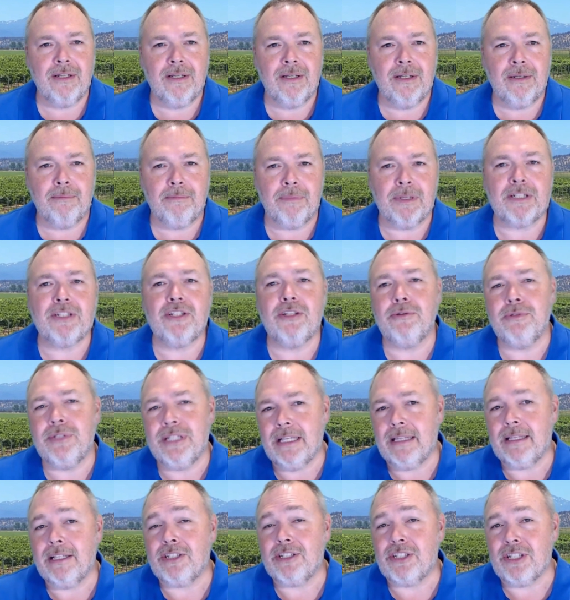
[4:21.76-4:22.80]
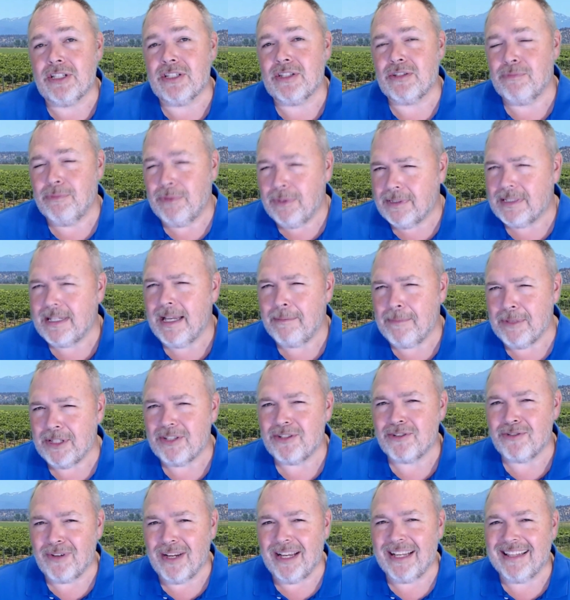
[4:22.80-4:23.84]
But due diligence will
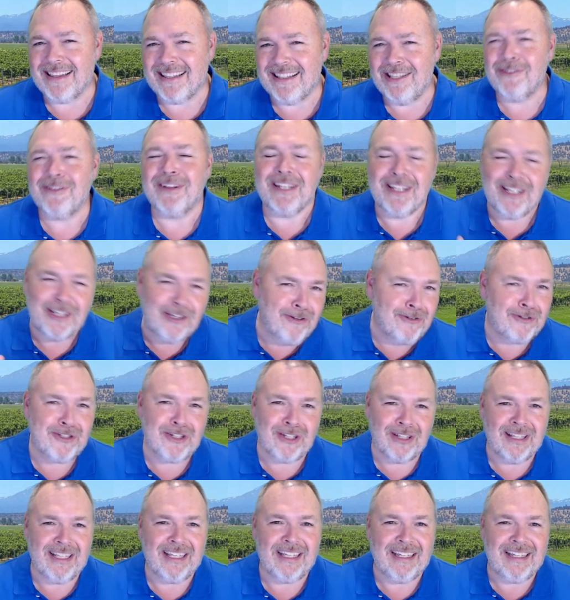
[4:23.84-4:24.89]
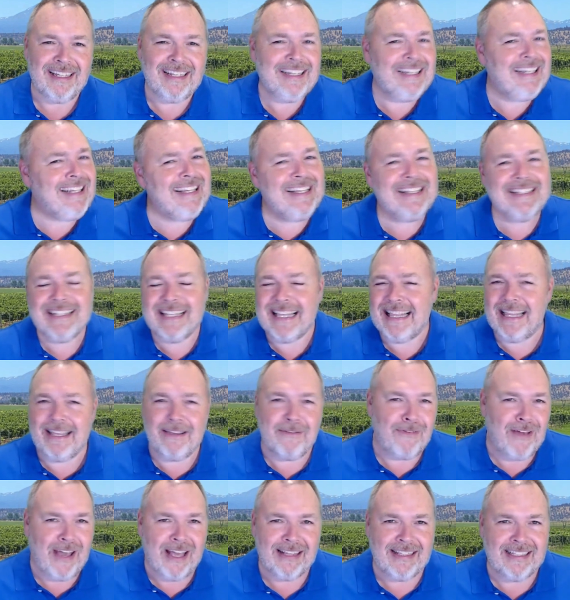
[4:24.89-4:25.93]
demonstrate you can usually easily
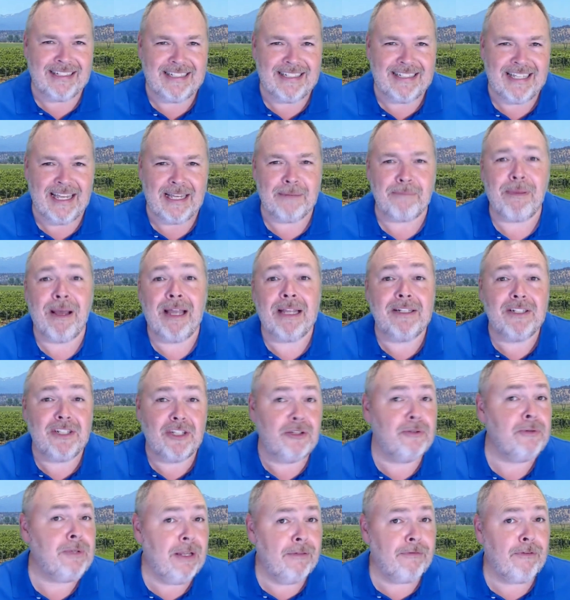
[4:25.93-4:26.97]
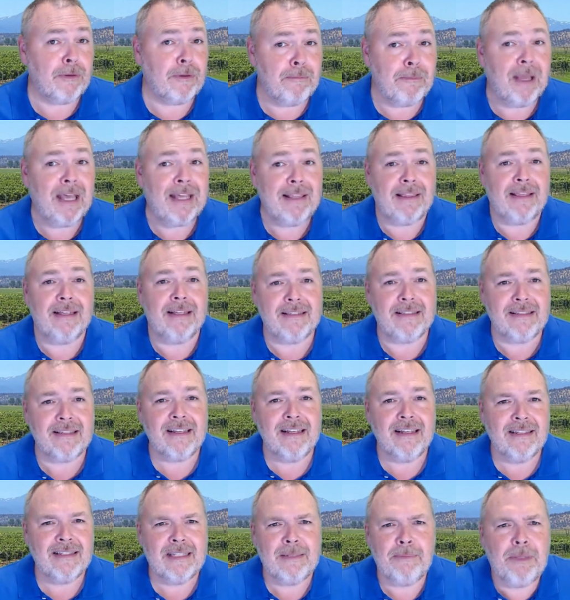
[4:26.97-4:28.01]
validate by 2 different methods
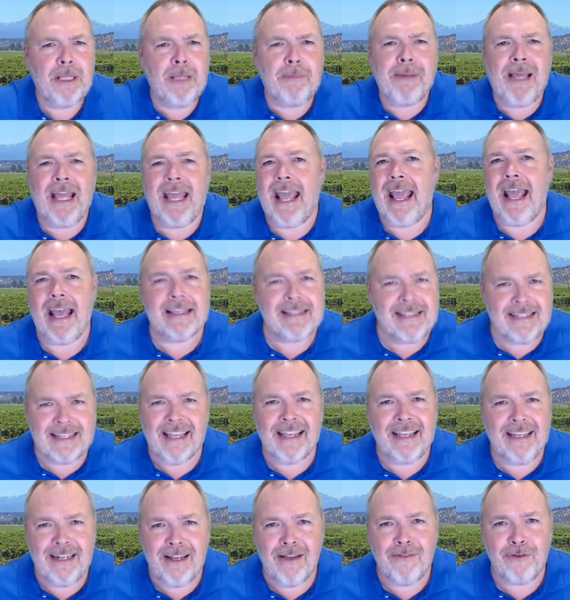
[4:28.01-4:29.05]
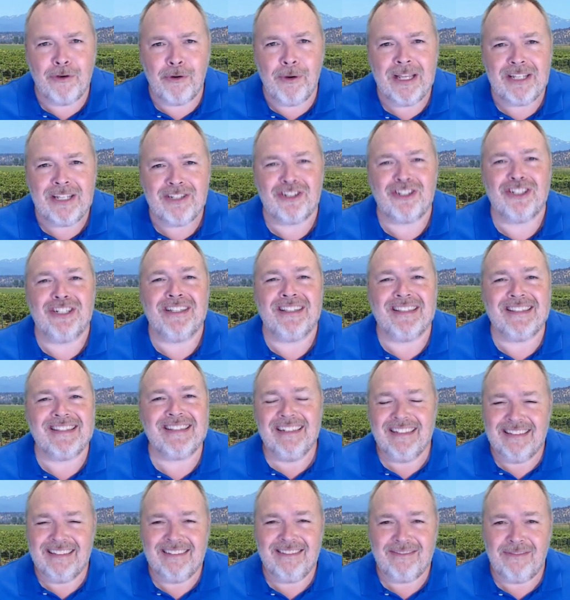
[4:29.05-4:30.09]
simply by asking enough questions.
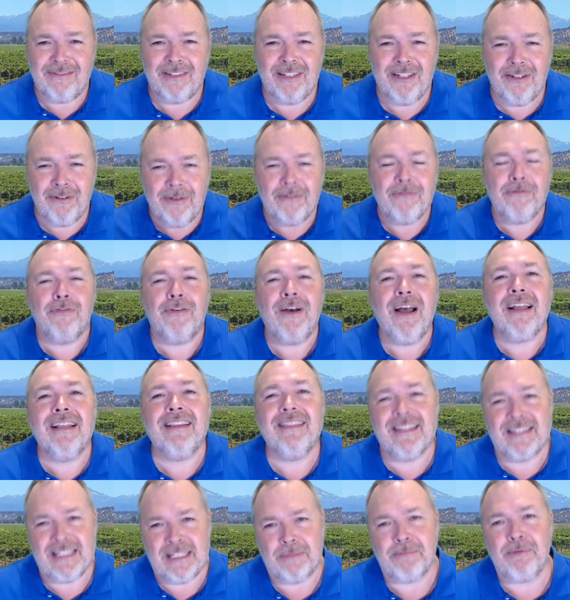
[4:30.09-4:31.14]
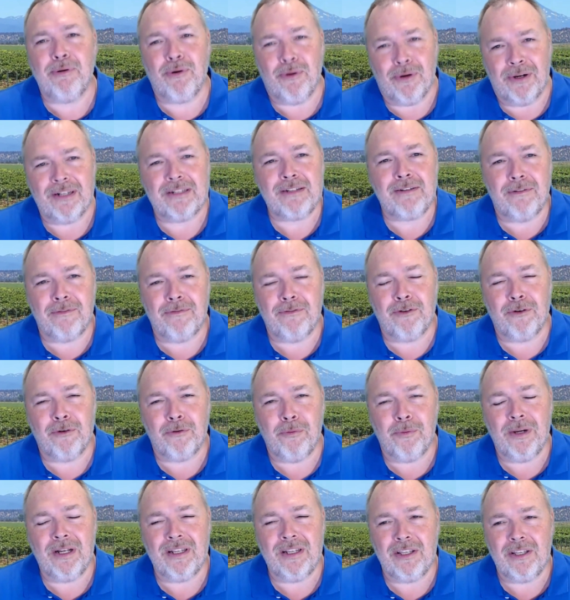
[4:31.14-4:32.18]
You can find the support for
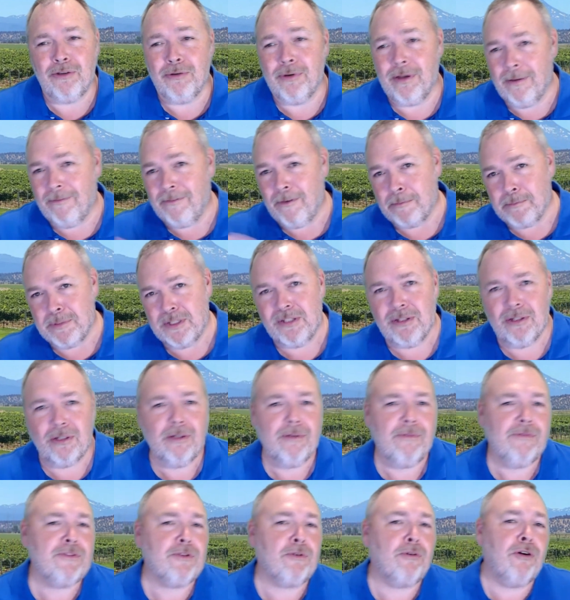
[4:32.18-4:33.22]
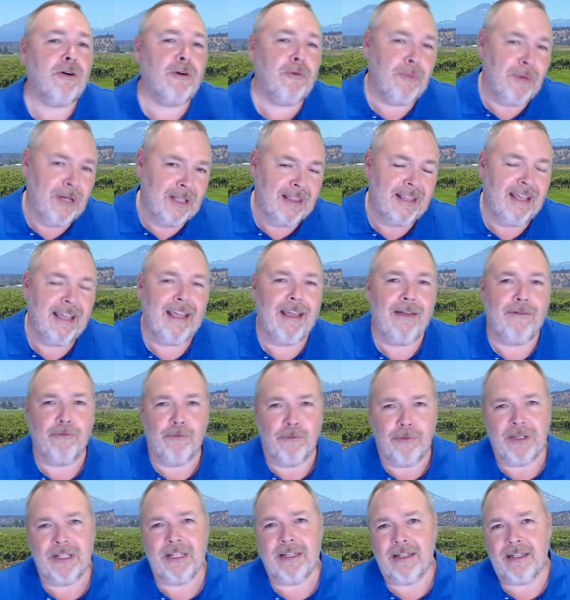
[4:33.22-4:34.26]
what you have observed or what they have
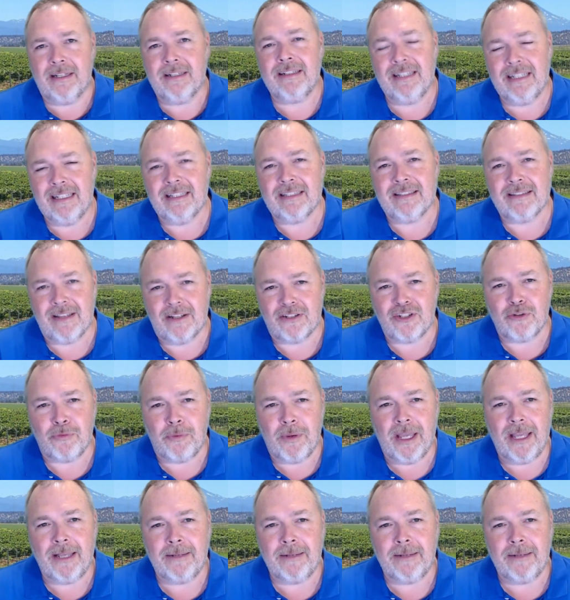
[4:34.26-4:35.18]
written in such a way.